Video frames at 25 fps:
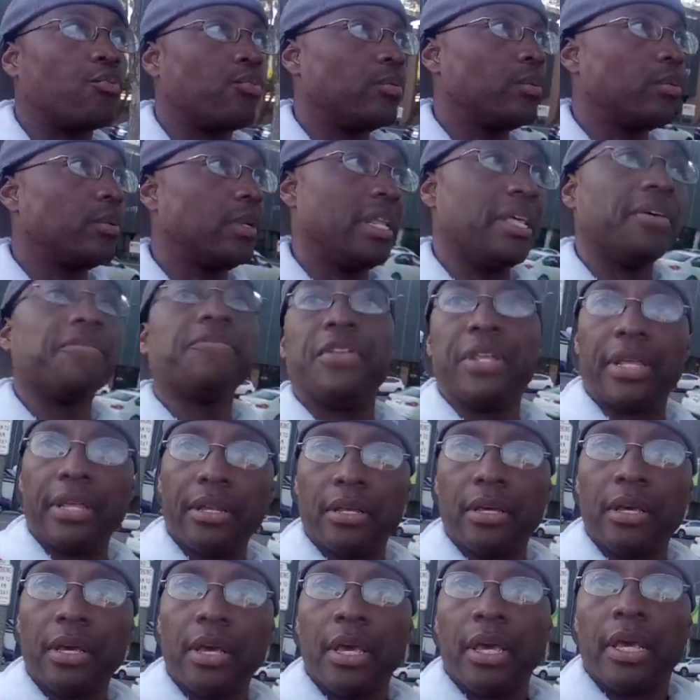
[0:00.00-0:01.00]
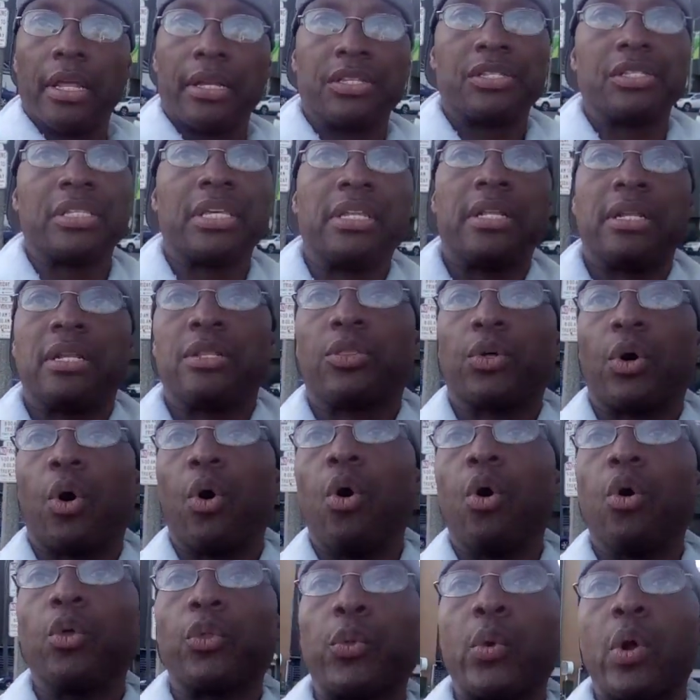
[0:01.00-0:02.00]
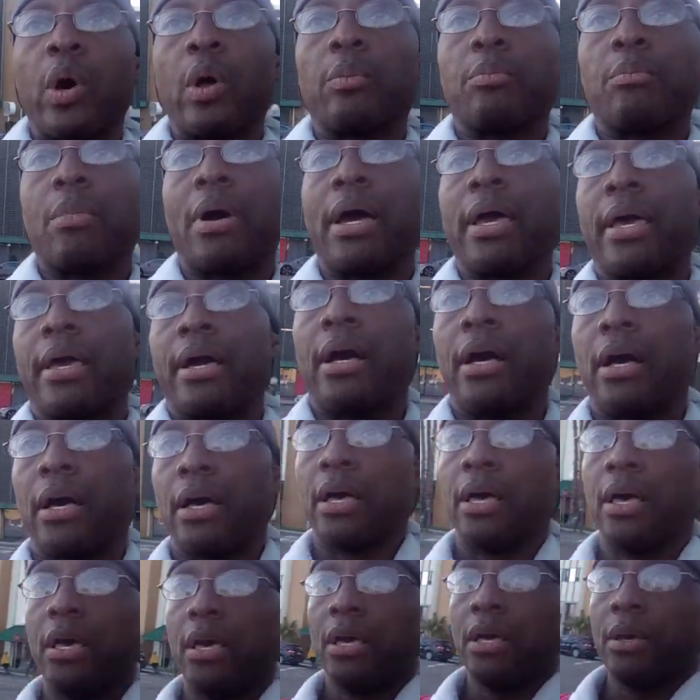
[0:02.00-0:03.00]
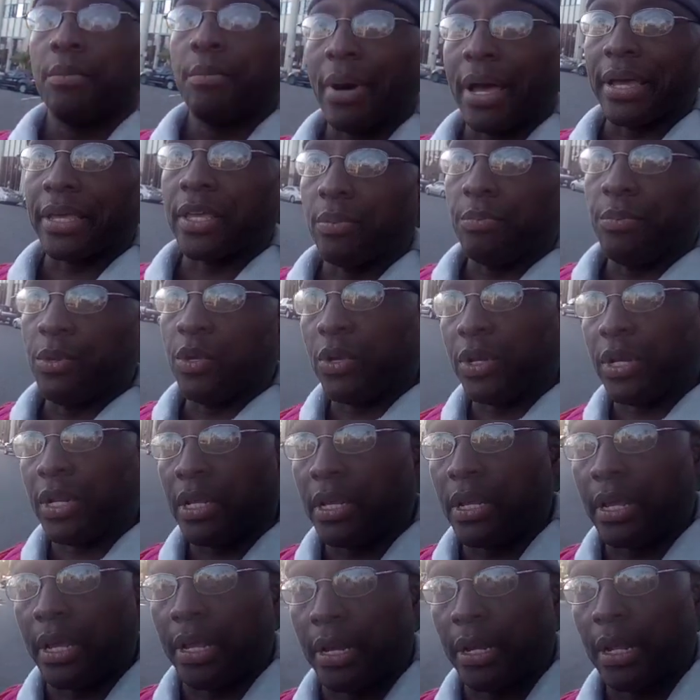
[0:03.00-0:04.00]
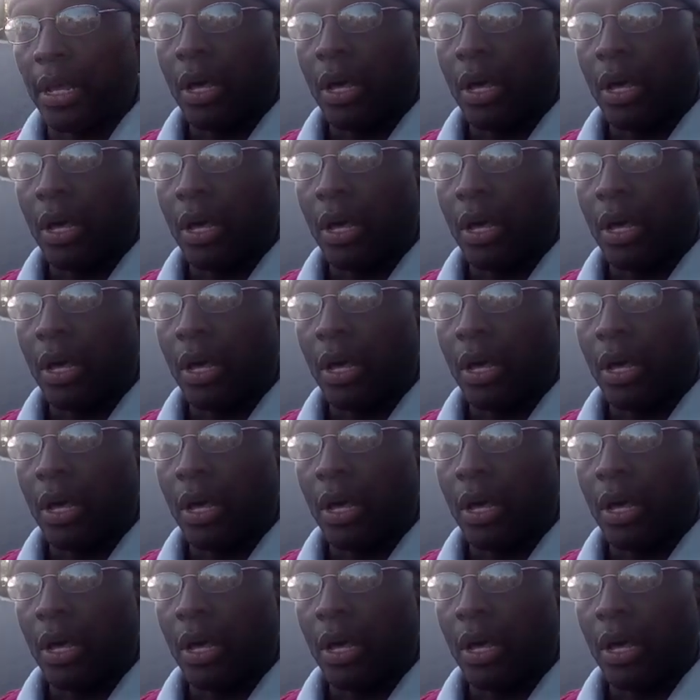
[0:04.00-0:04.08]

lived it and seen it all throughout my community and